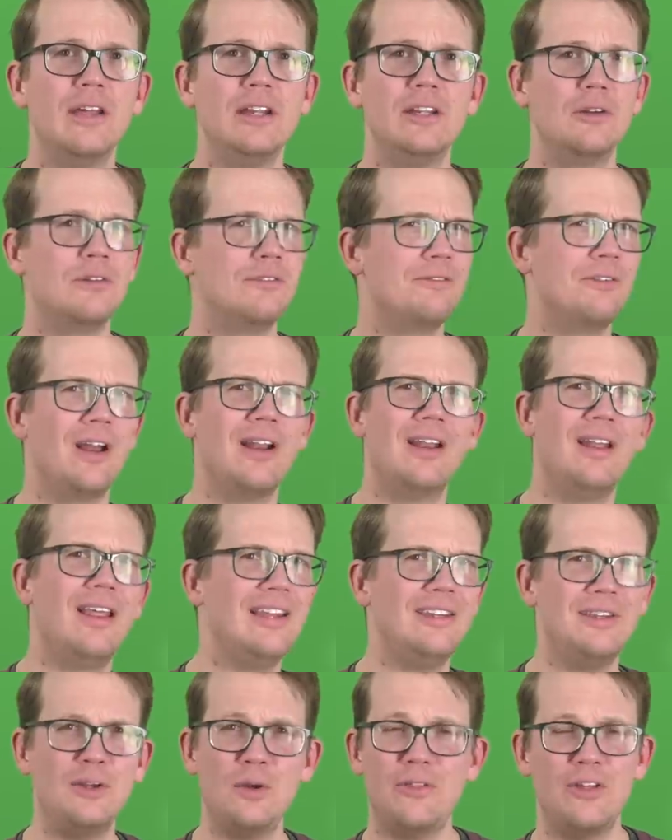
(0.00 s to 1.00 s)
that your friend
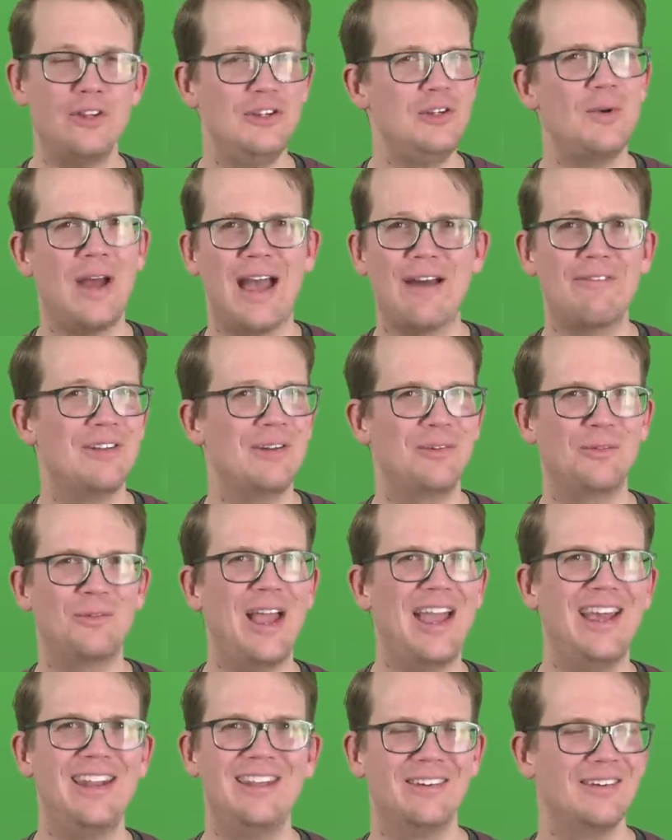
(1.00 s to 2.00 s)
lent you that you haven't
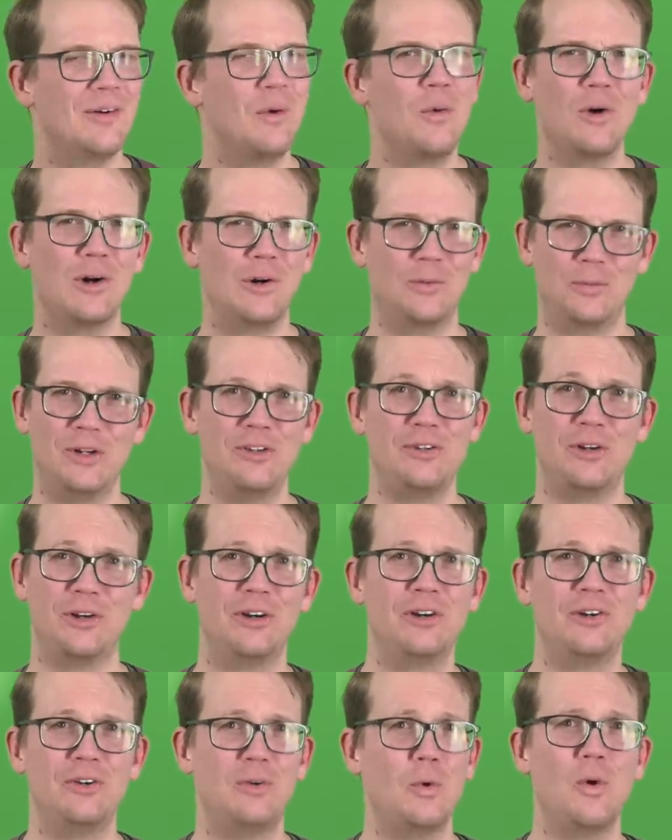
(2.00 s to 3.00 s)
read or
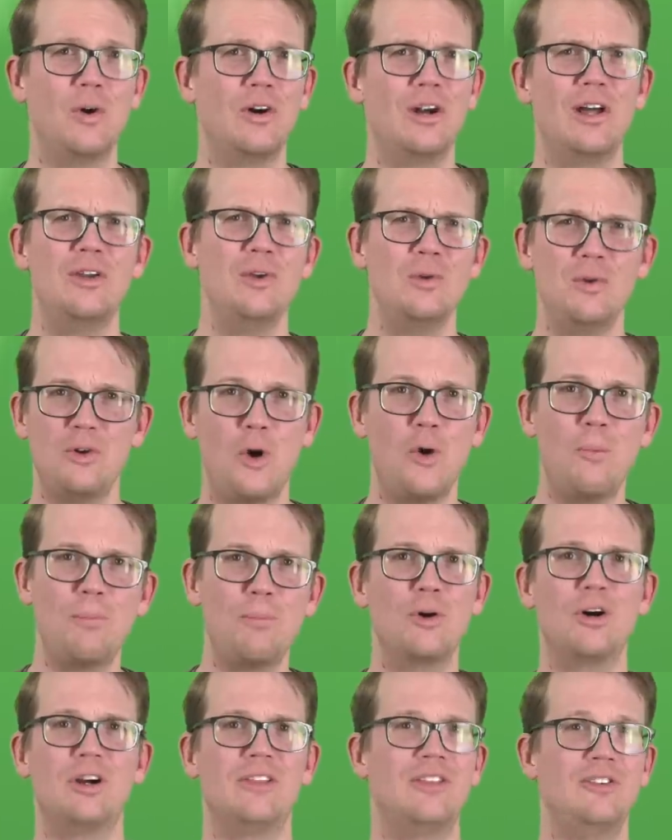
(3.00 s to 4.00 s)
returned, or a new
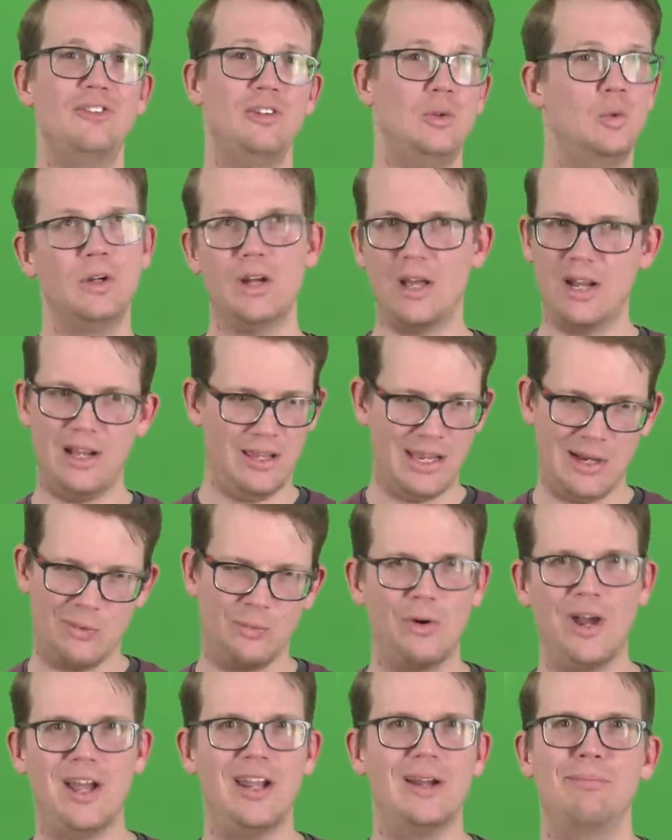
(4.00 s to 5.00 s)
notebook that you were gonna like
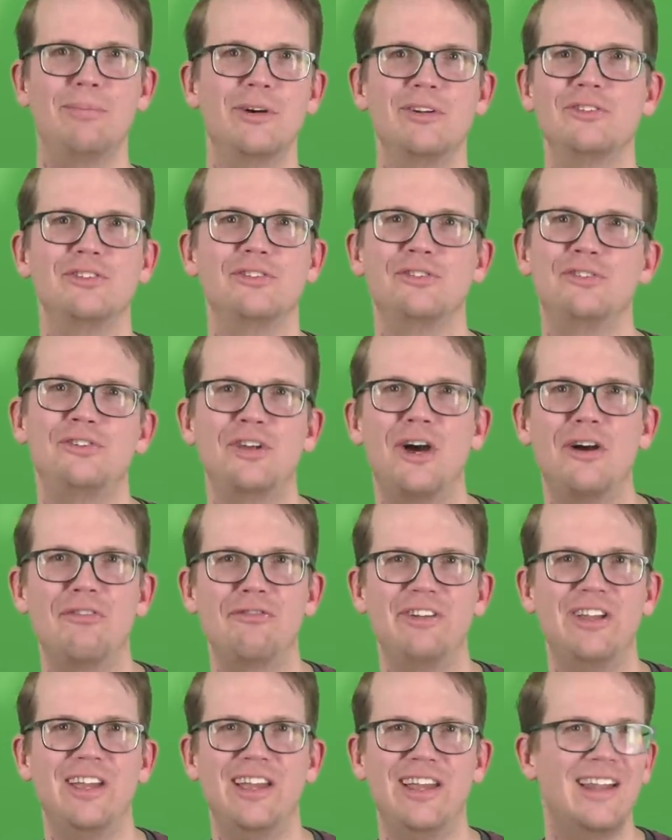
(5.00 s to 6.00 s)
write a bunch of
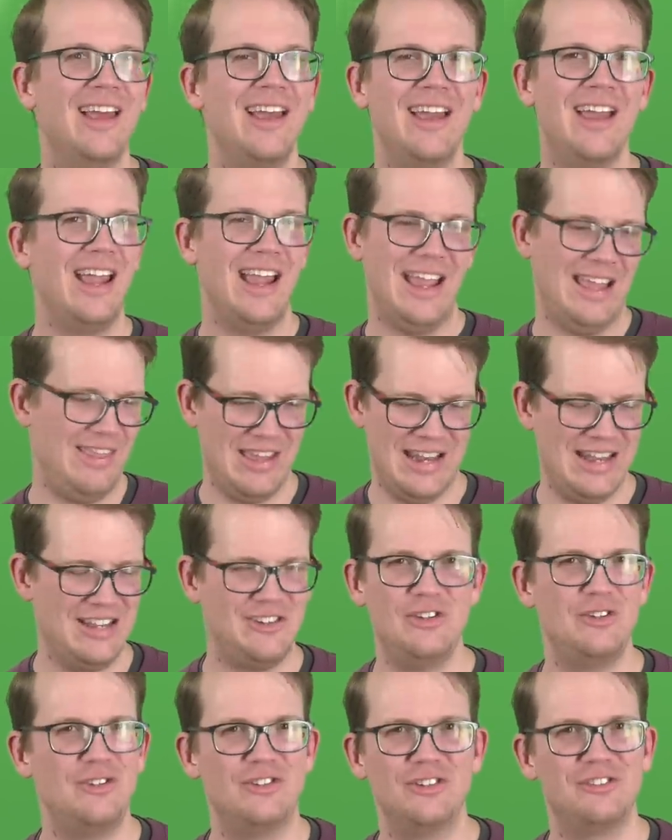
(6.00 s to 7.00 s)
stuff in, and then
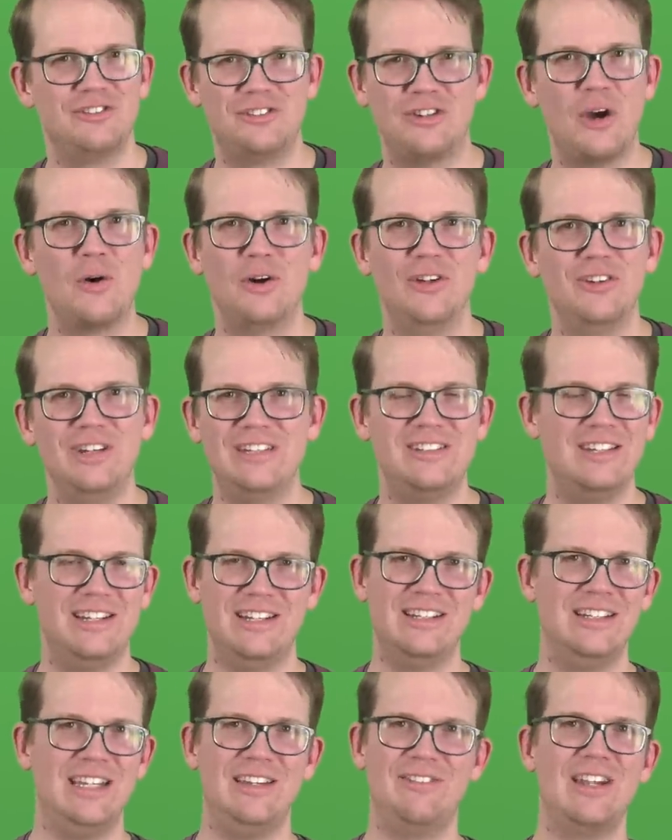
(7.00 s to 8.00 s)
you just totally
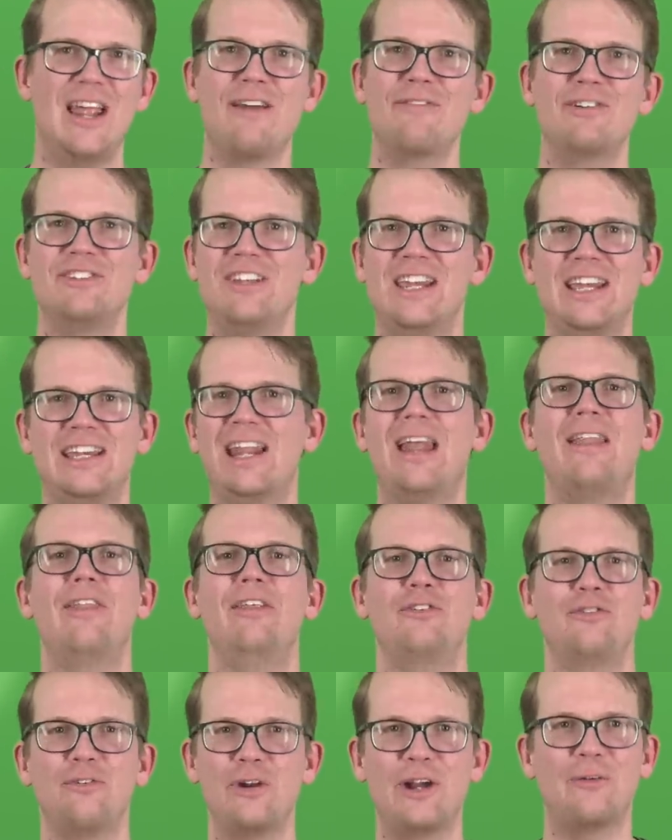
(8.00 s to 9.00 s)
didn't even ever take it out of
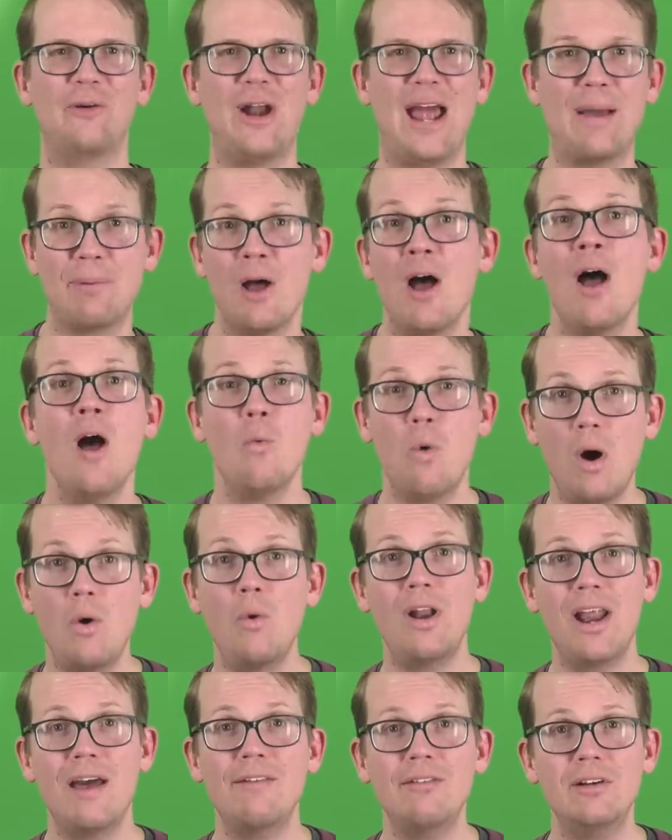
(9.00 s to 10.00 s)
the shrink wrap. Well,
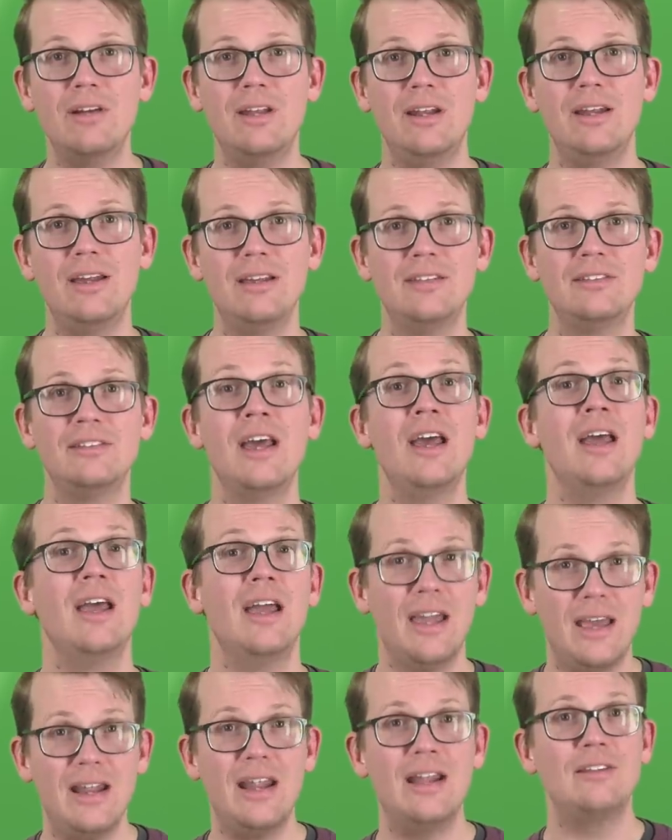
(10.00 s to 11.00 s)
whatever it is,
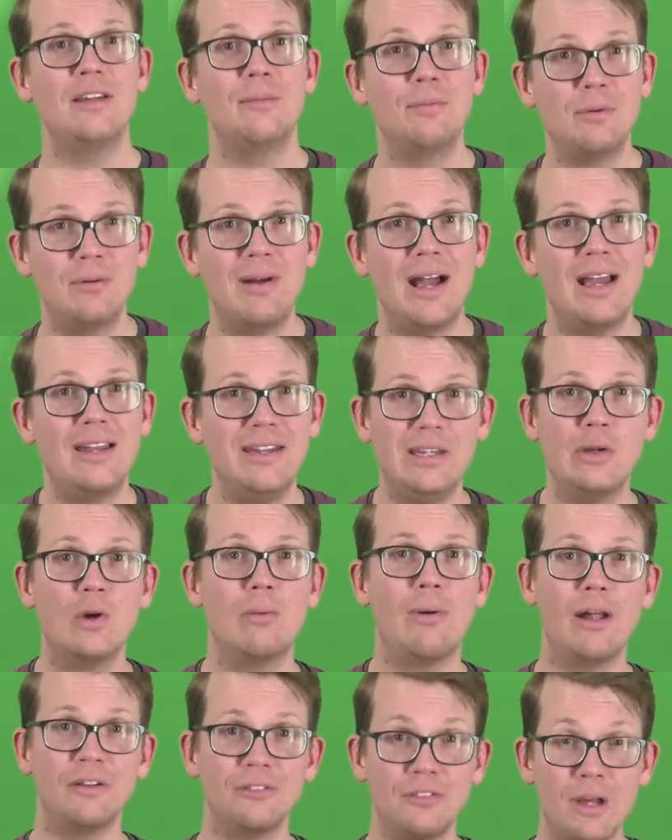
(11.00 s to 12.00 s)
it ends up reminding you
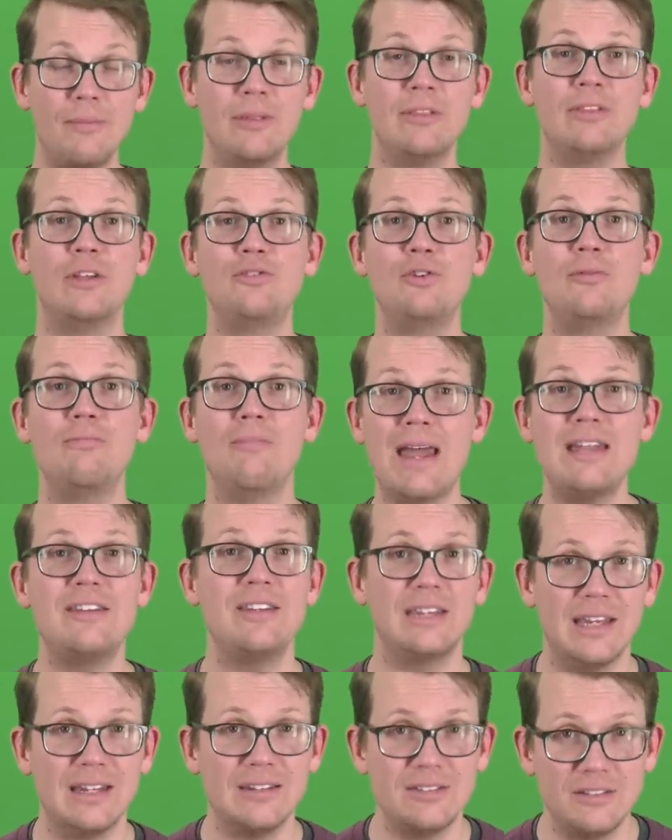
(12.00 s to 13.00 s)
about something that you meant
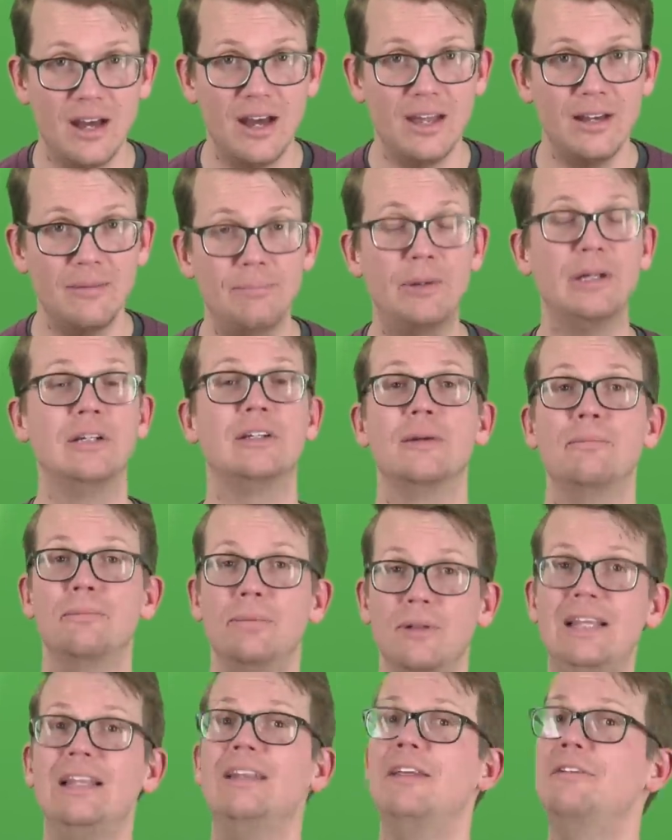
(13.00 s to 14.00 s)
to get done but
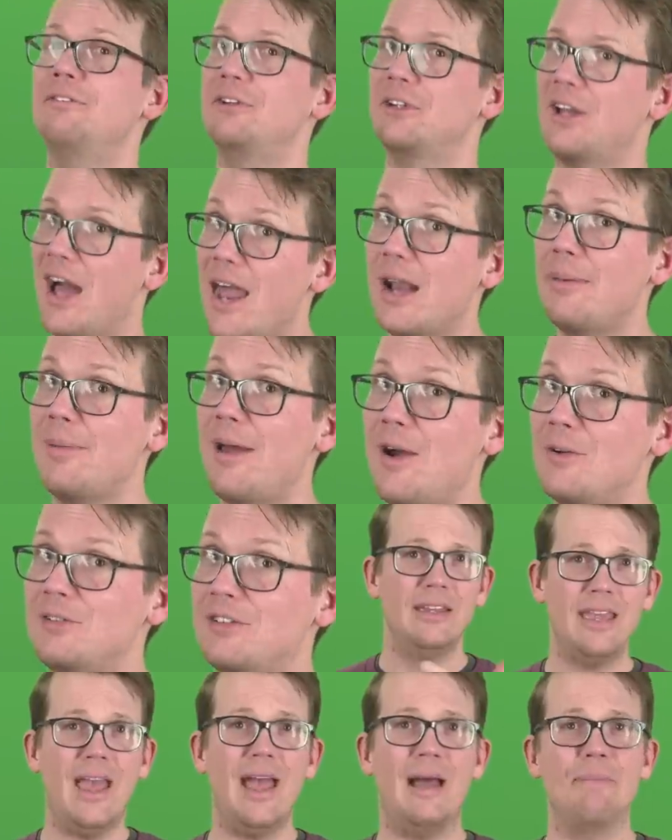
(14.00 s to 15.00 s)
completely forgot about,
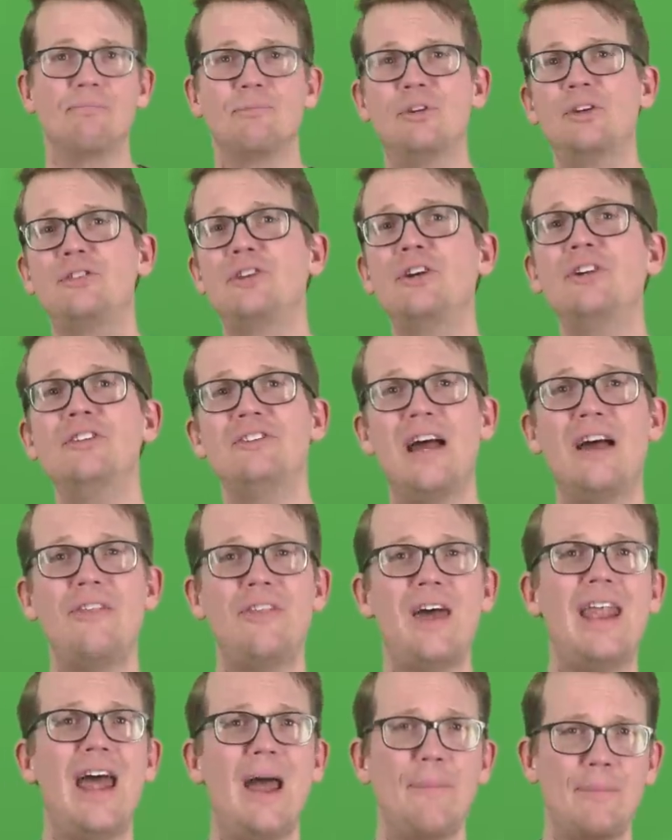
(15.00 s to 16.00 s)
out? Yeah, it turns out
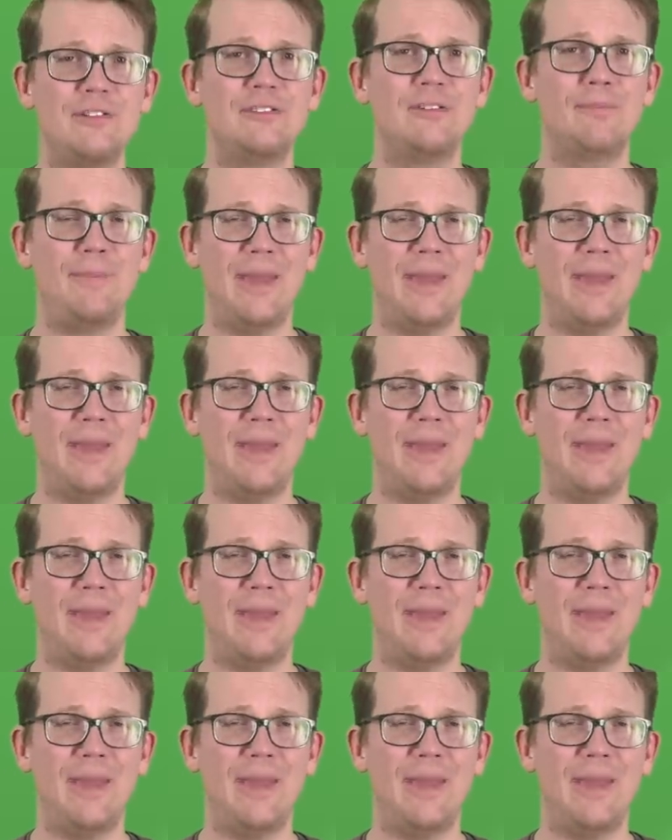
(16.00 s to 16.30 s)
that happens to